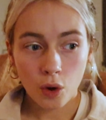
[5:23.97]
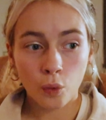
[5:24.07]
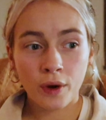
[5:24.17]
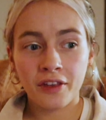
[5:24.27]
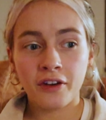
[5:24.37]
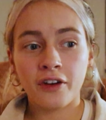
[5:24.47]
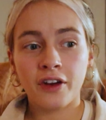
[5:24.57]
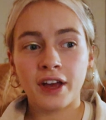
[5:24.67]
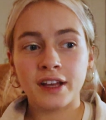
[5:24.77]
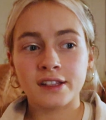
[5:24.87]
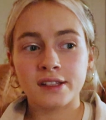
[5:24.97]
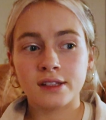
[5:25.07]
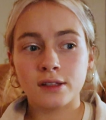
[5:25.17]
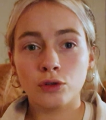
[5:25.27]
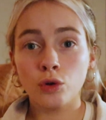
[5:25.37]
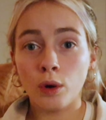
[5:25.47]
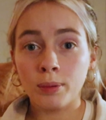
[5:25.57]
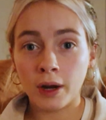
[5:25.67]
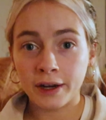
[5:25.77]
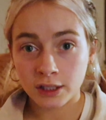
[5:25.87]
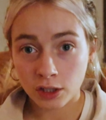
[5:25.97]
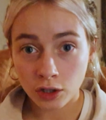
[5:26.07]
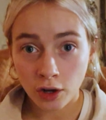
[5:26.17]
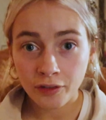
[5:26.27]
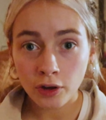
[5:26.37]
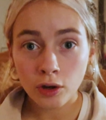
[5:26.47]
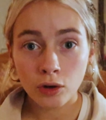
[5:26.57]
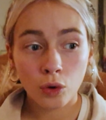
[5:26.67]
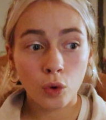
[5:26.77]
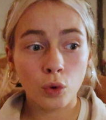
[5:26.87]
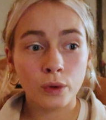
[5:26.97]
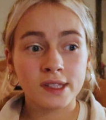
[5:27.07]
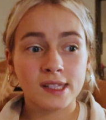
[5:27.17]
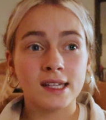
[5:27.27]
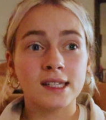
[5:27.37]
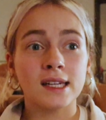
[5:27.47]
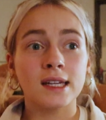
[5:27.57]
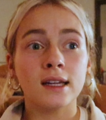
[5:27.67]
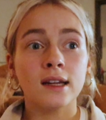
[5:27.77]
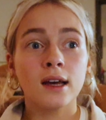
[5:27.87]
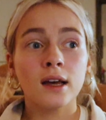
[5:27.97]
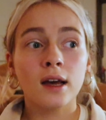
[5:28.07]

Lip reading: whether it's you applying to an offer or sending